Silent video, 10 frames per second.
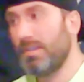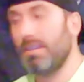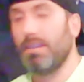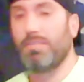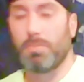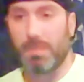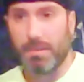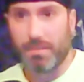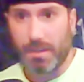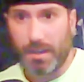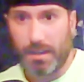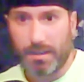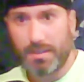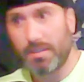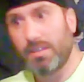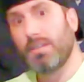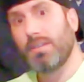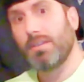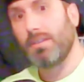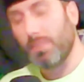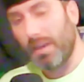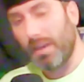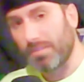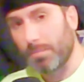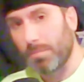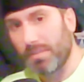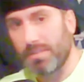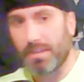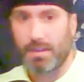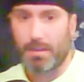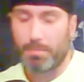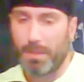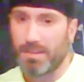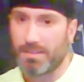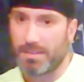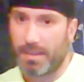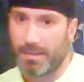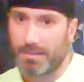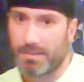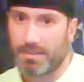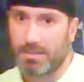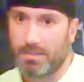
If you believe in God, you have to believe that God made sex.